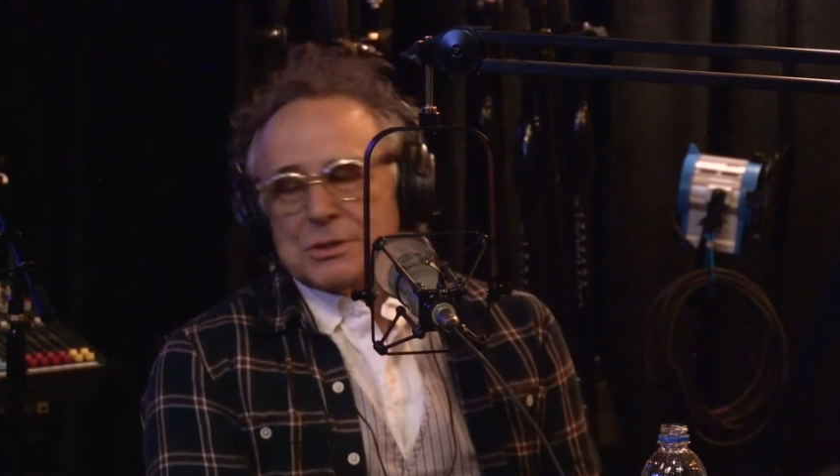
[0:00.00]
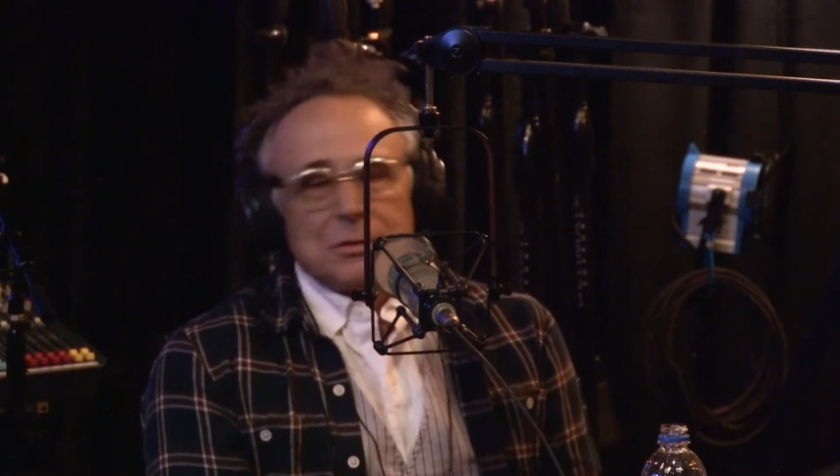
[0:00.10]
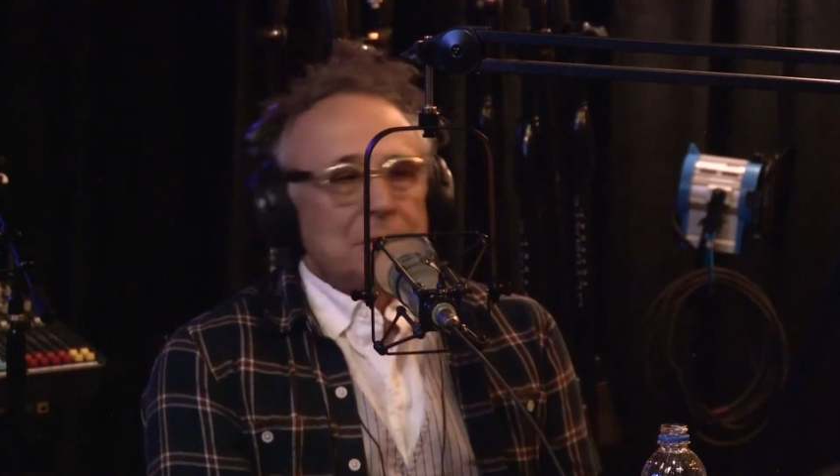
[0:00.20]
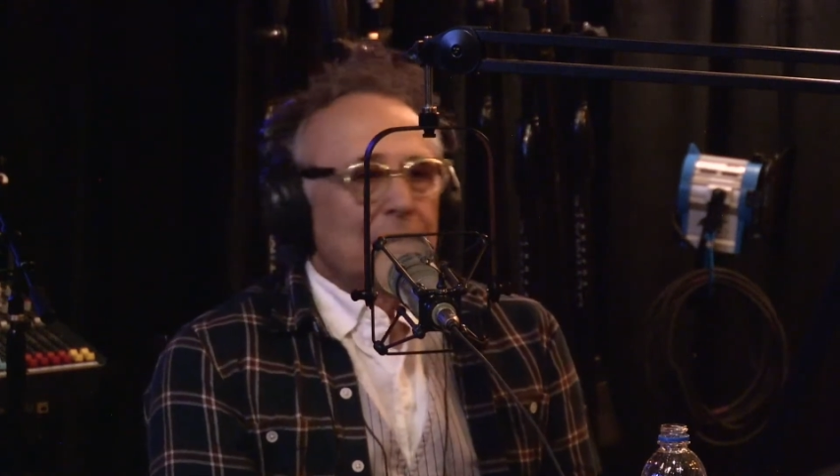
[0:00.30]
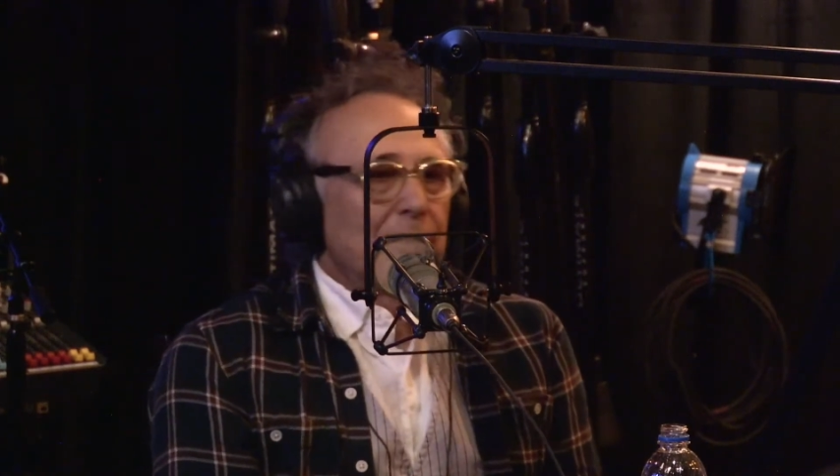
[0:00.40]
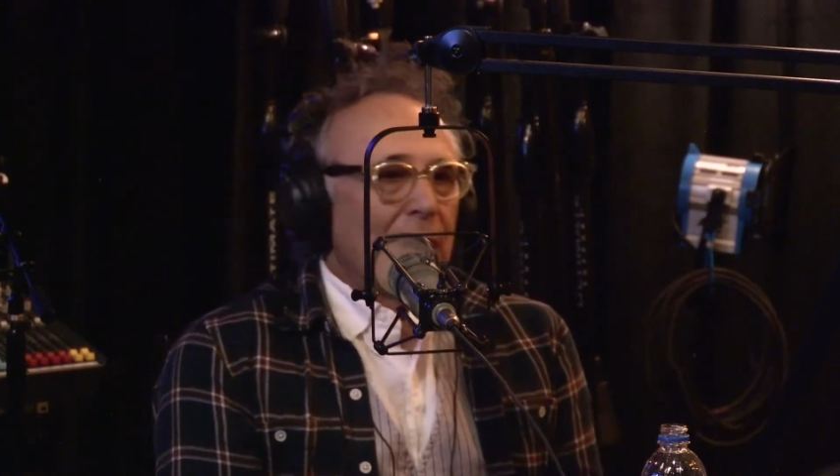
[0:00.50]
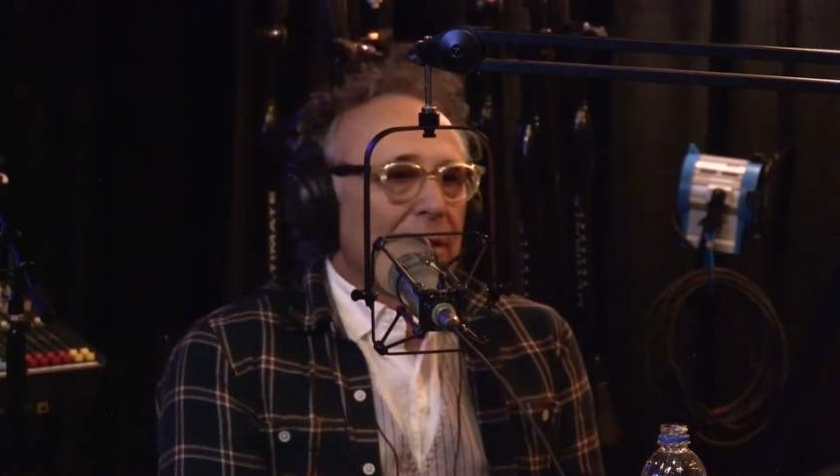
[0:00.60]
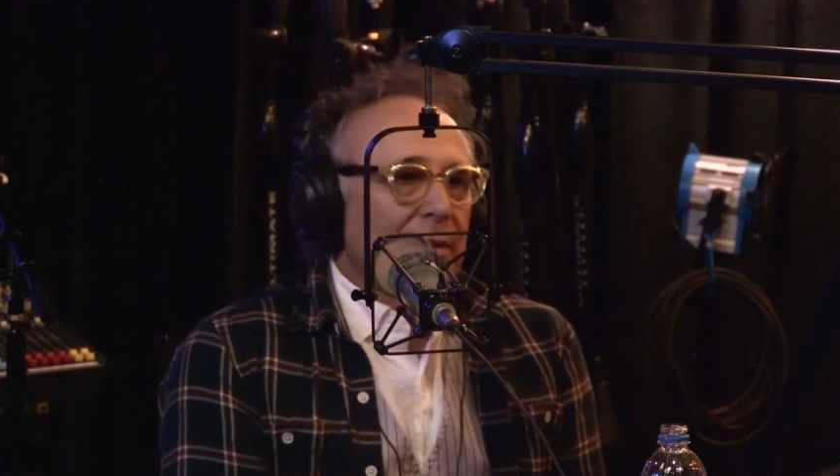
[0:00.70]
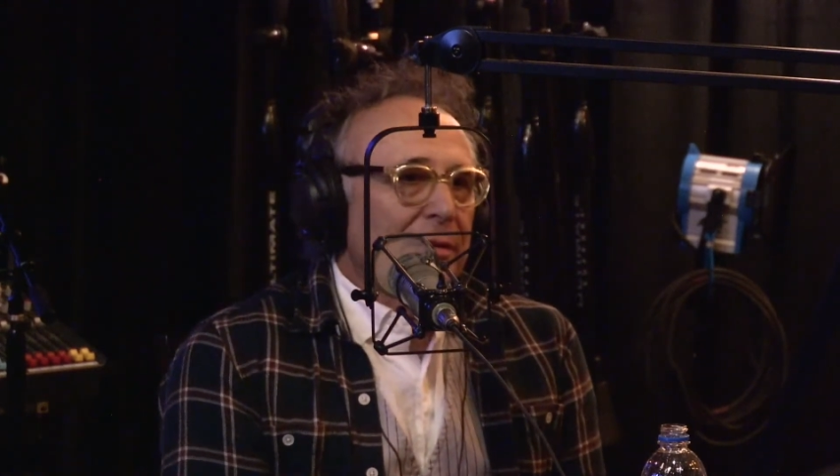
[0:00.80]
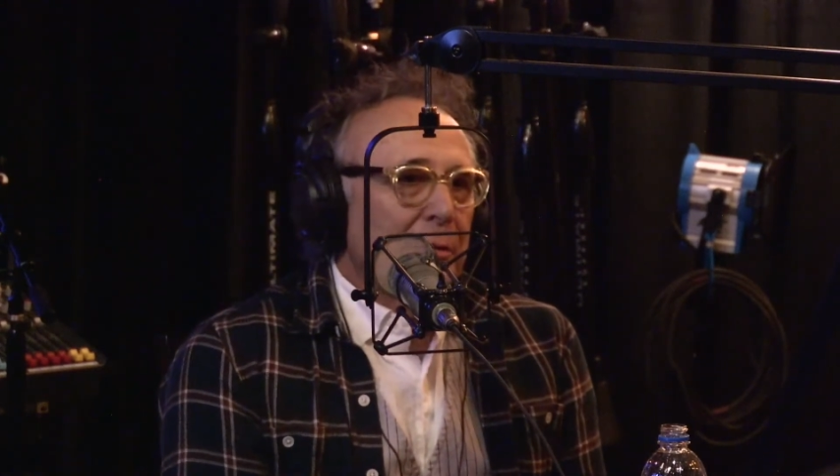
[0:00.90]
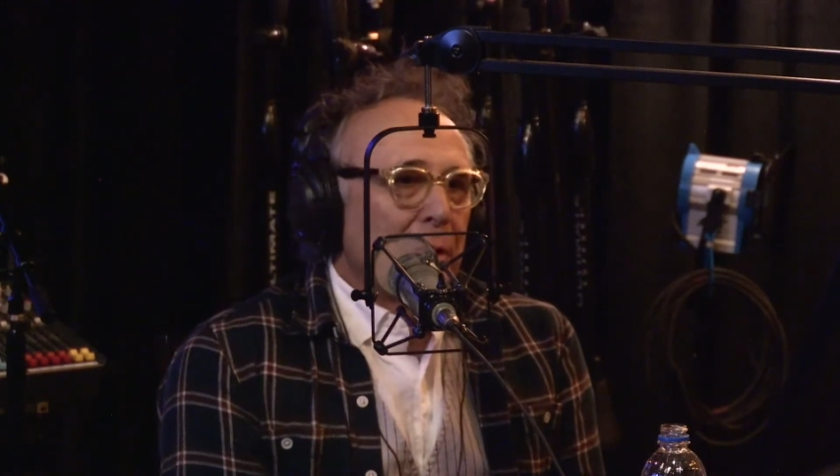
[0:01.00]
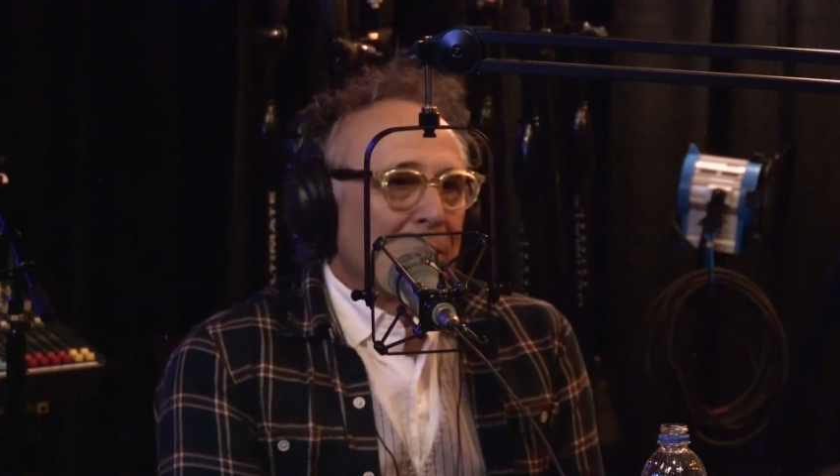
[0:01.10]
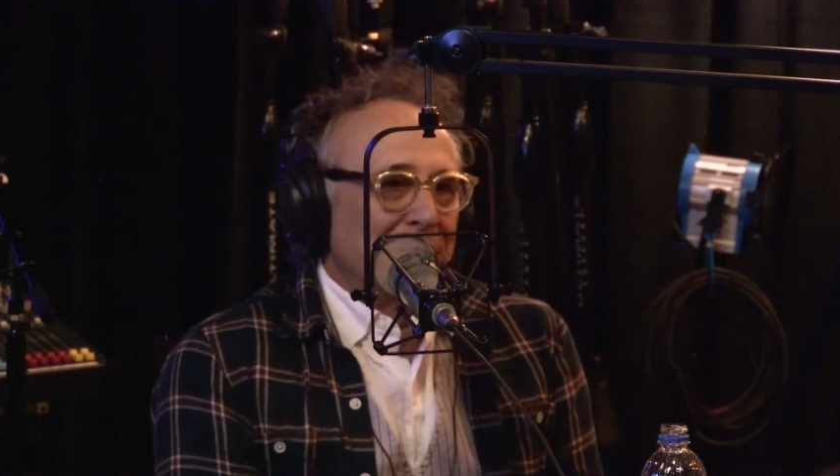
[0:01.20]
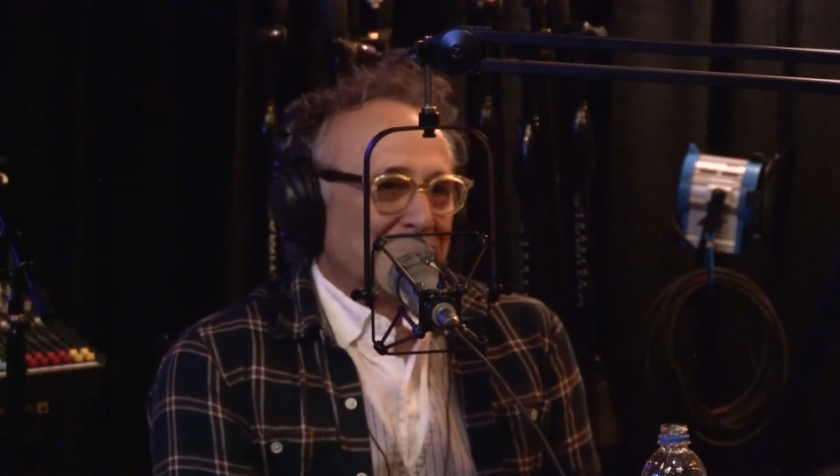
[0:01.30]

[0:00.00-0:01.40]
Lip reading: was doing I thought they wanted